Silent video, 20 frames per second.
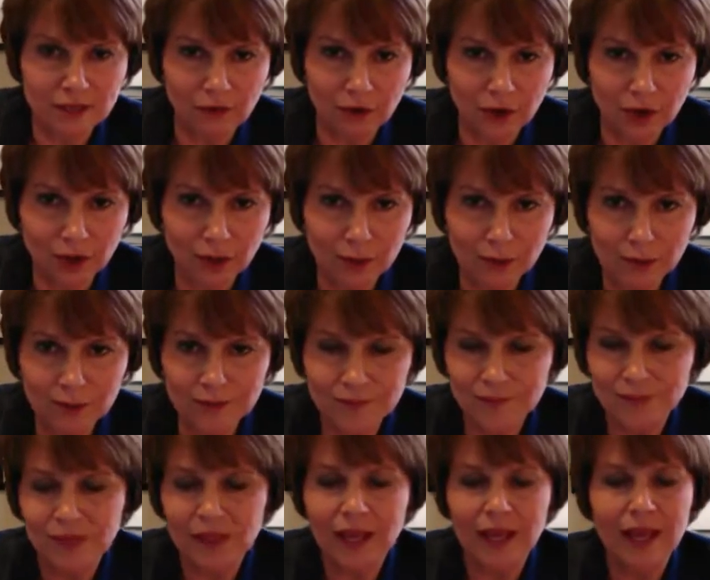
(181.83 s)
for you
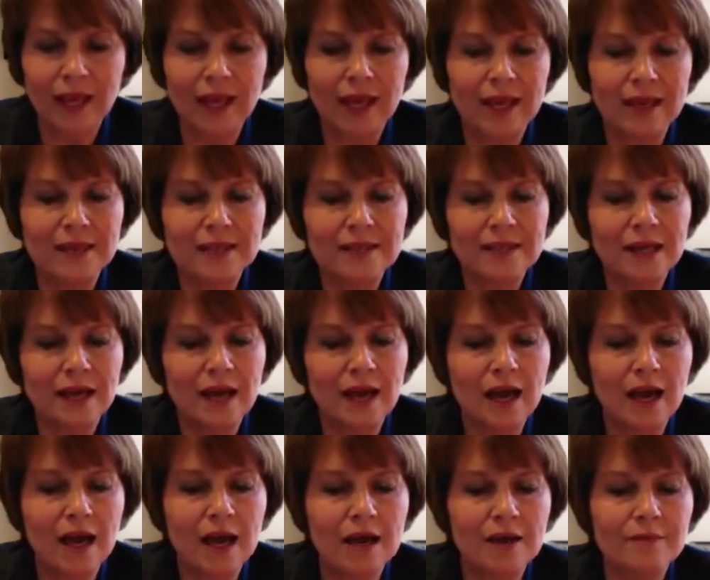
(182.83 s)
and
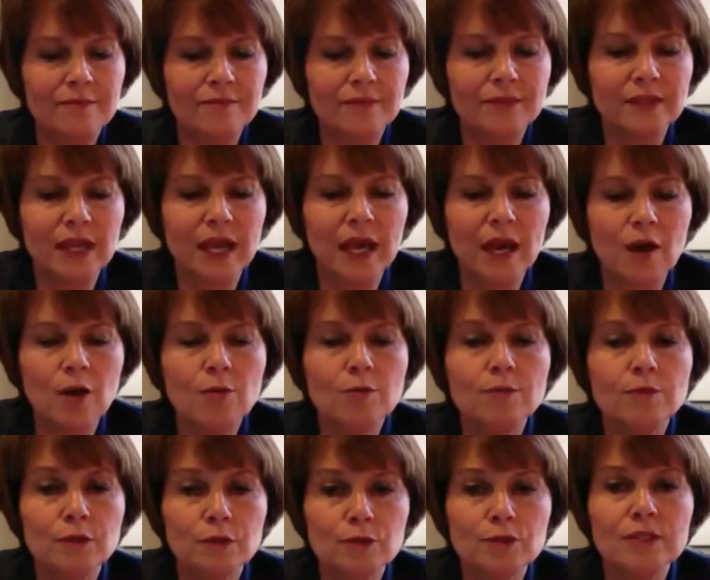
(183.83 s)
um, to help
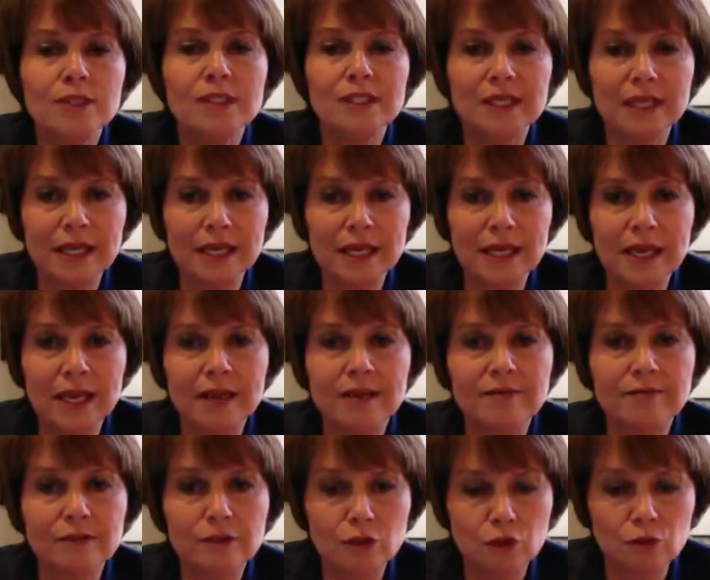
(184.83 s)
you see
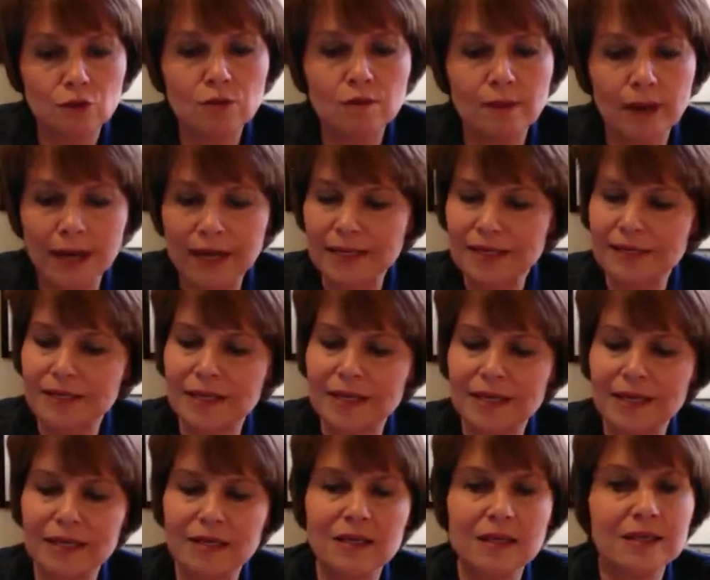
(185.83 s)
if you might
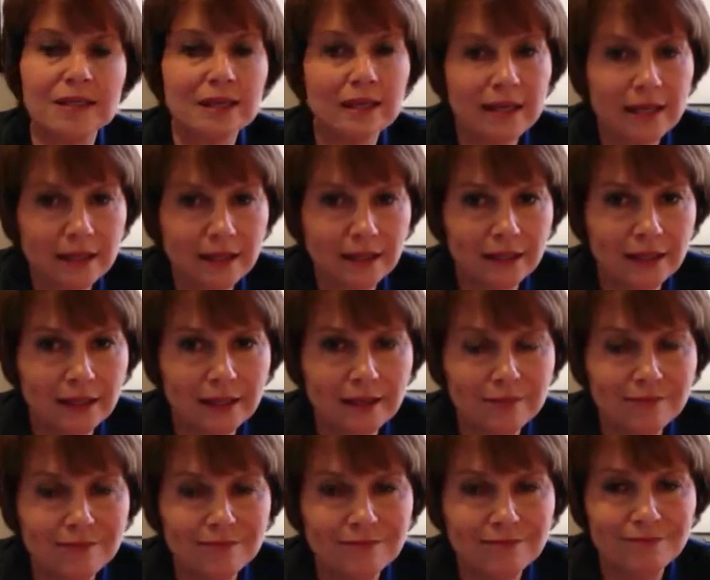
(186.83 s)
need healing.
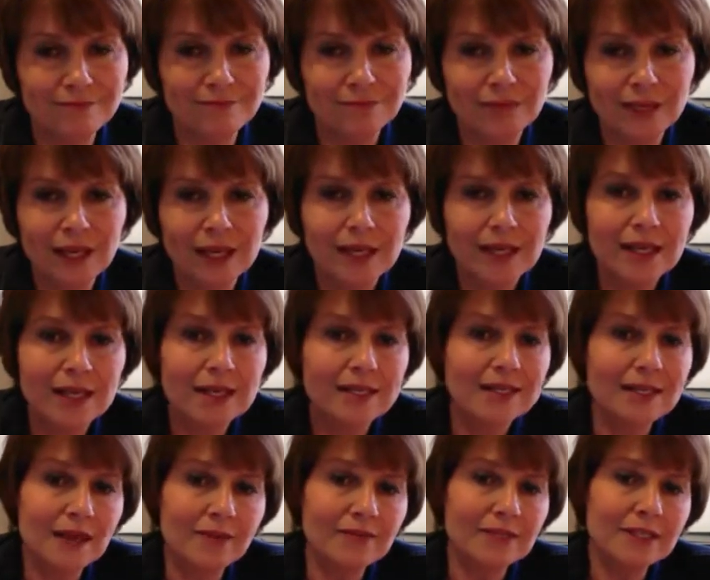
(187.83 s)

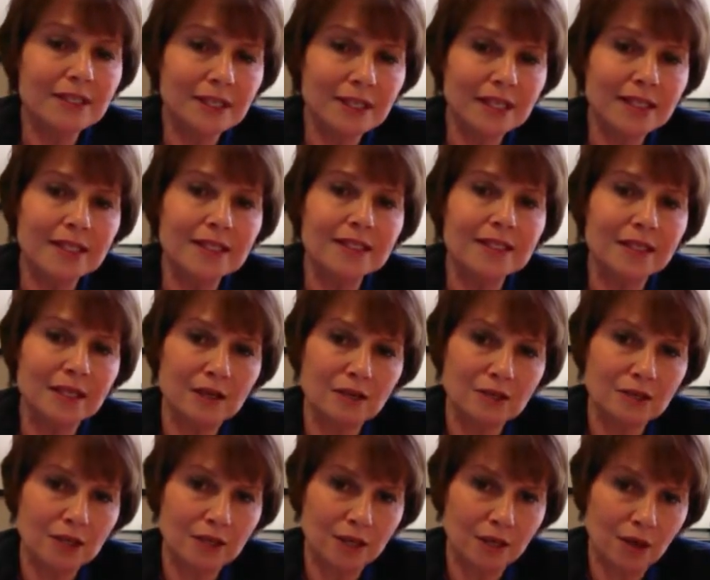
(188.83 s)
17
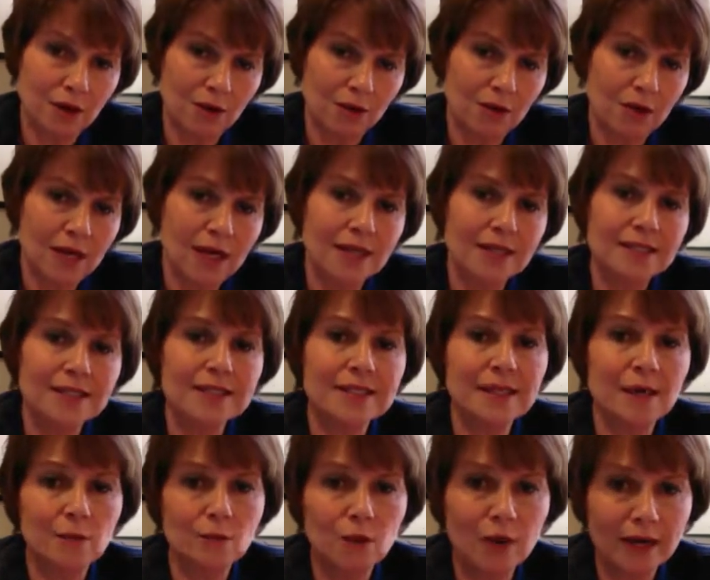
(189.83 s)
years ago,
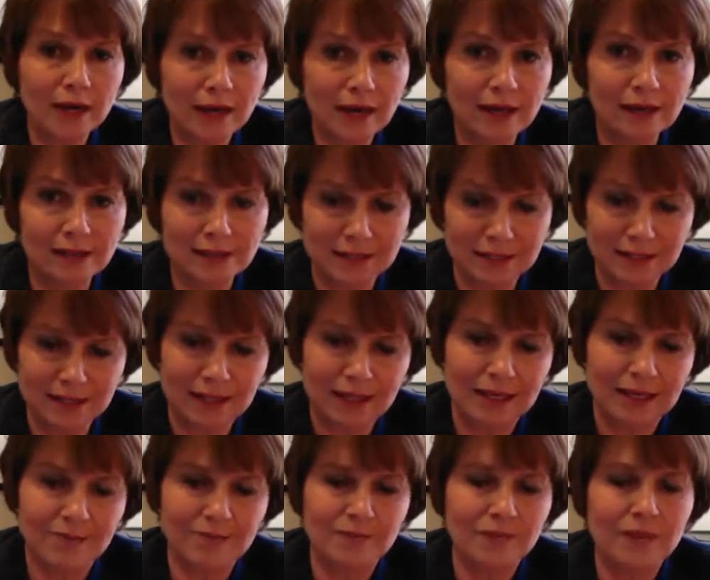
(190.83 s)
someone else
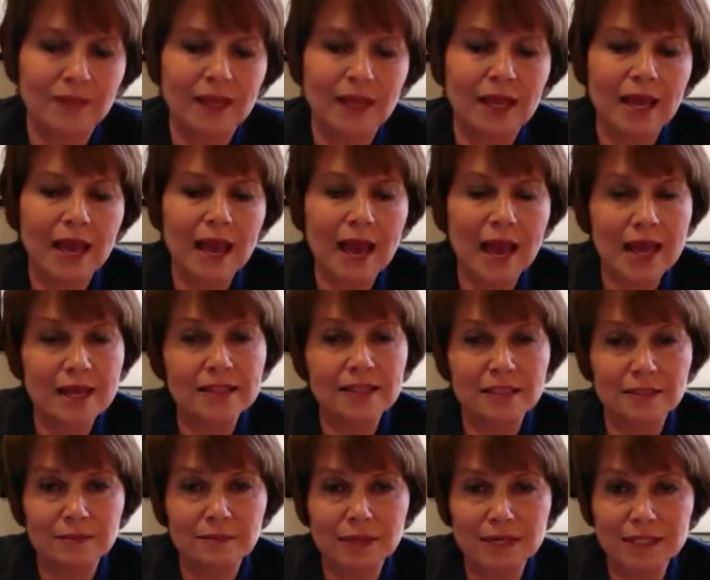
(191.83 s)

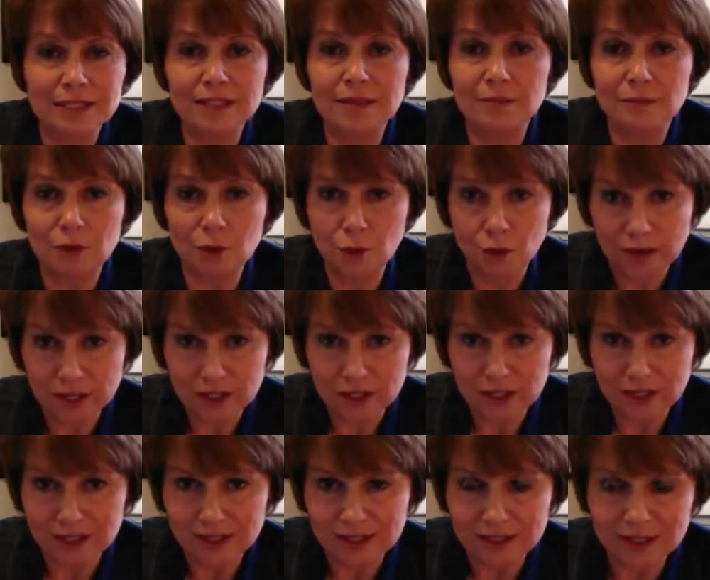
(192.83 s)
asked me some
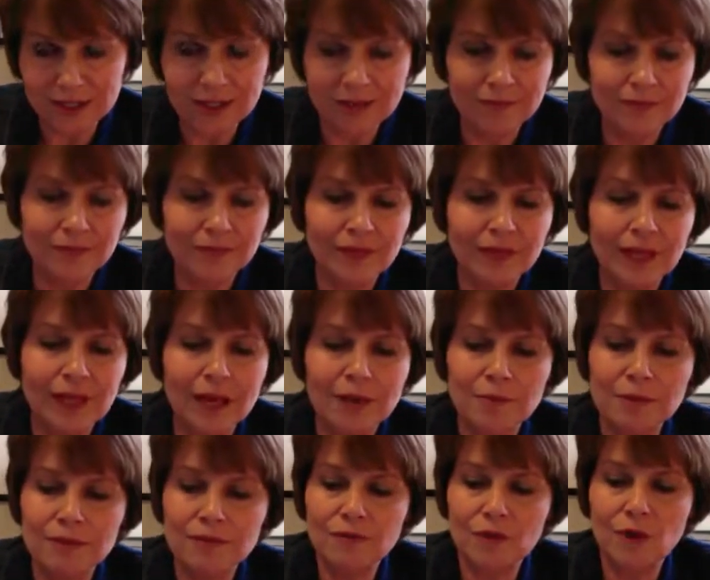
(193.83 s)
questions
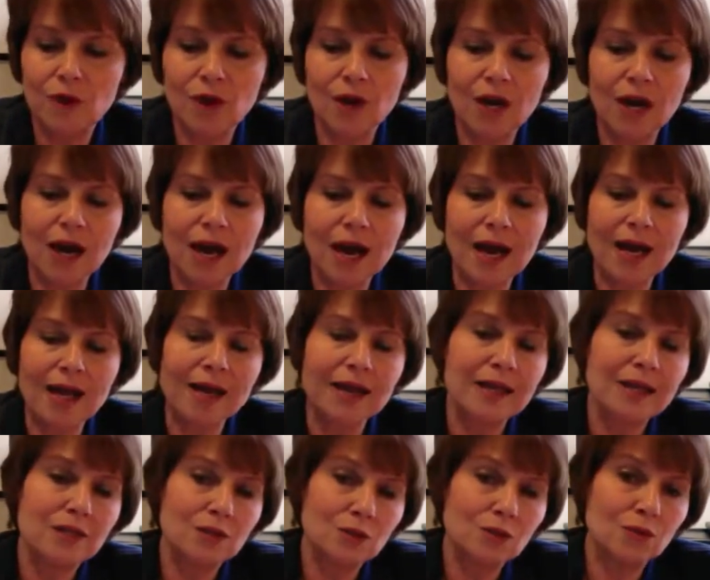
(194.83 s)
before
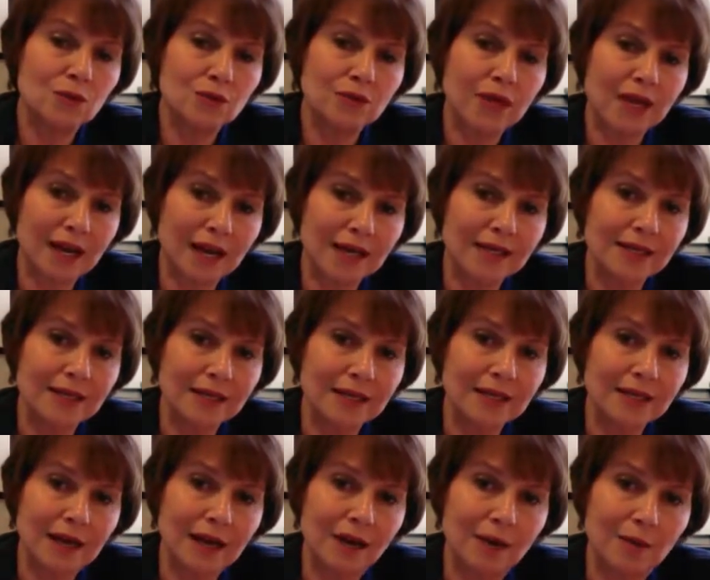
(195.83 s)
I knew that I needed
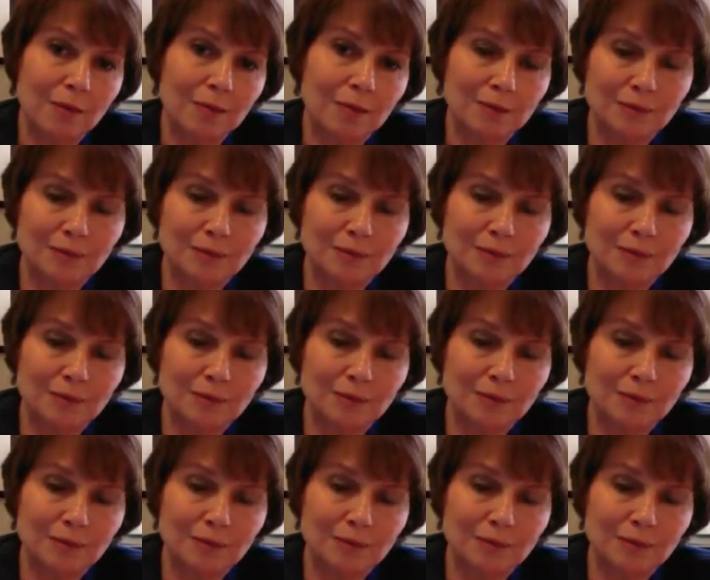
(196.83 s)
help.